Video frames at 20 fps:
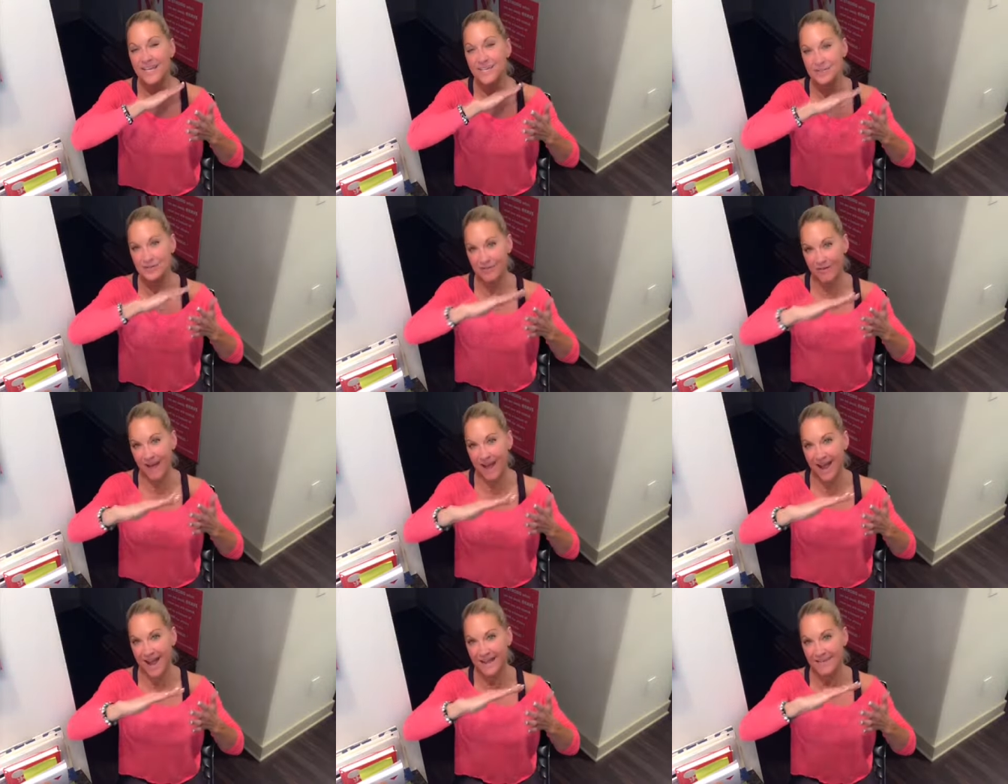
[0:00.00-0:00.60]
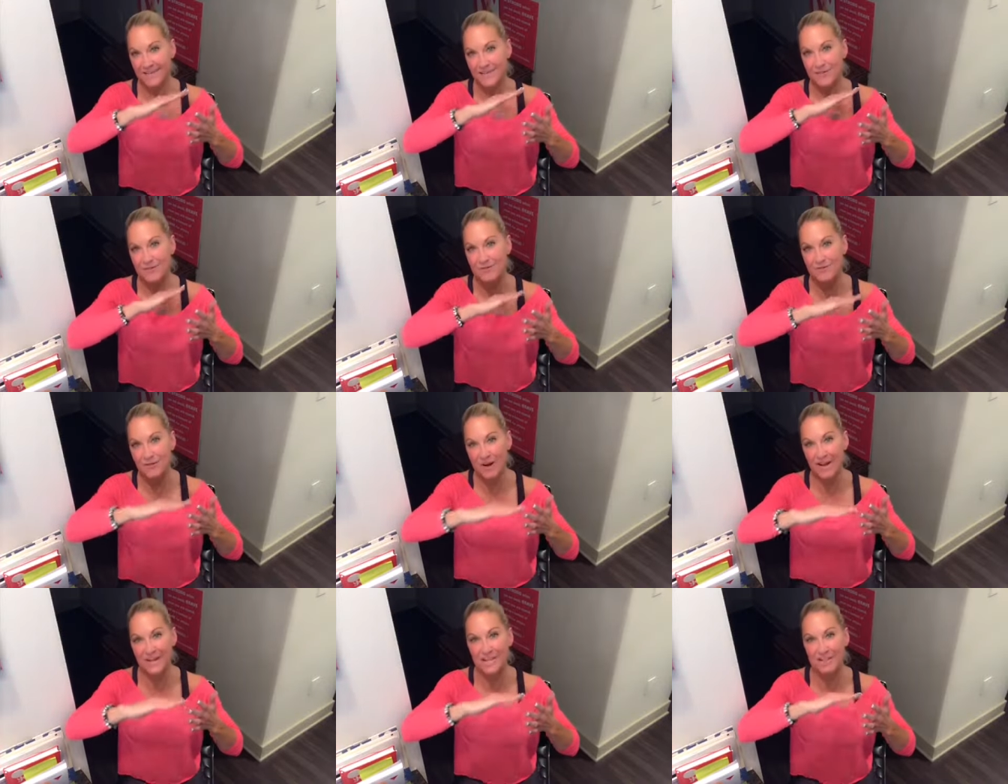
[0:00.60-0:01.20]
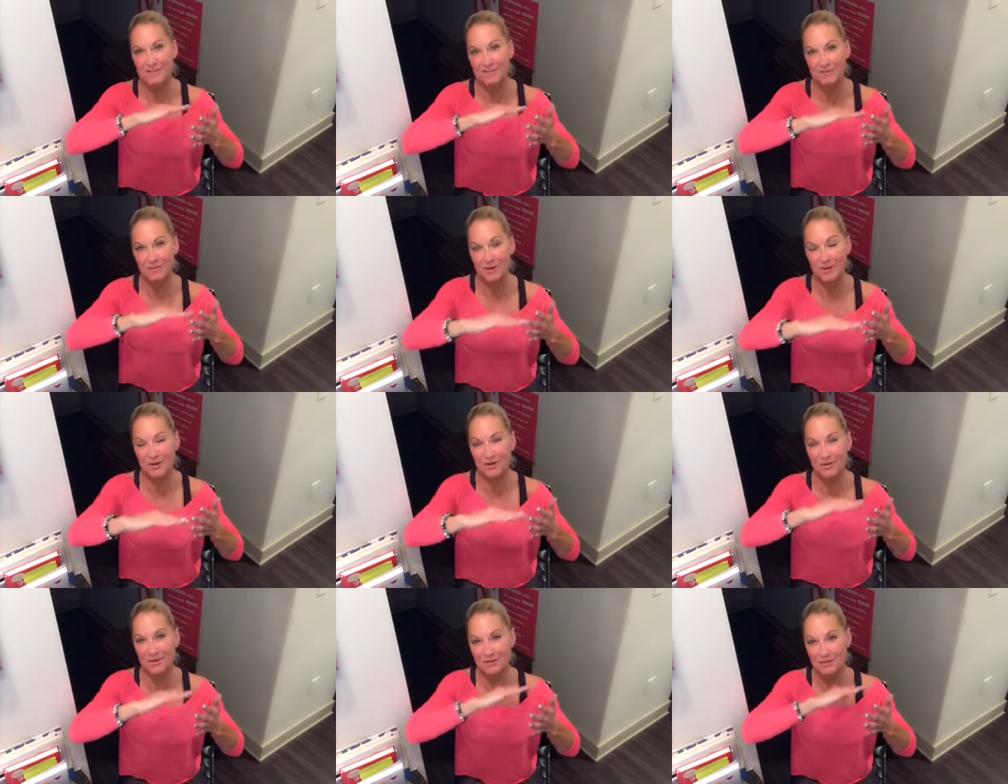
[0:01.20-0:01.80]
tracks running
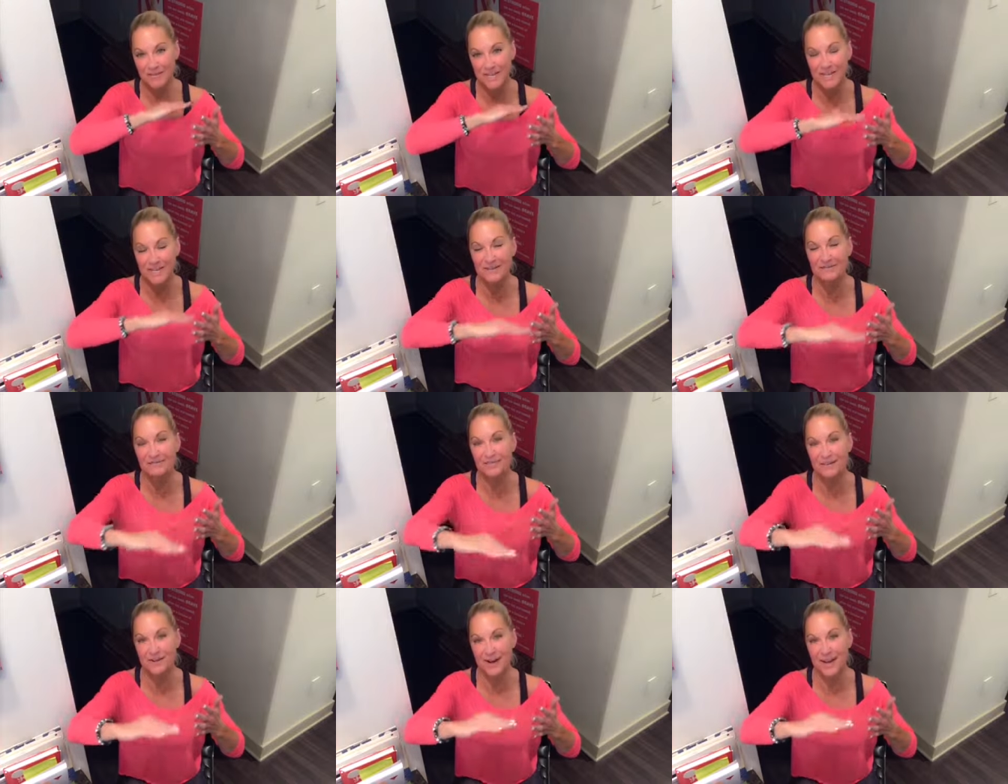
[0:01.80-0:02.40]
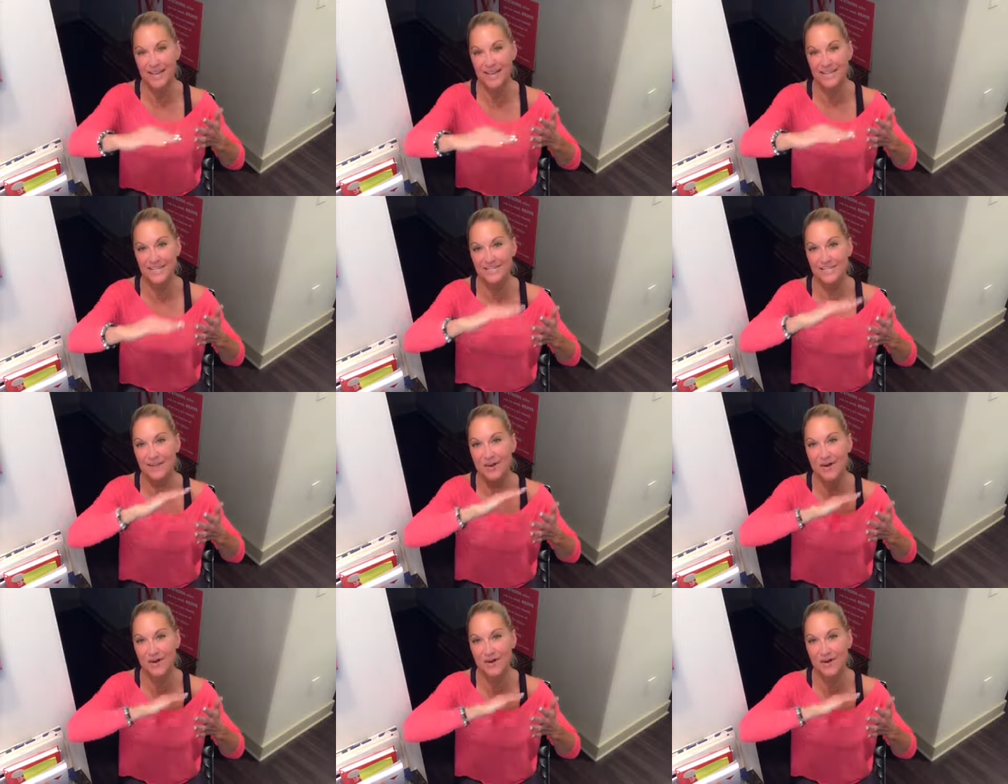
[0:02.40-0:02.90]
through, those negative trains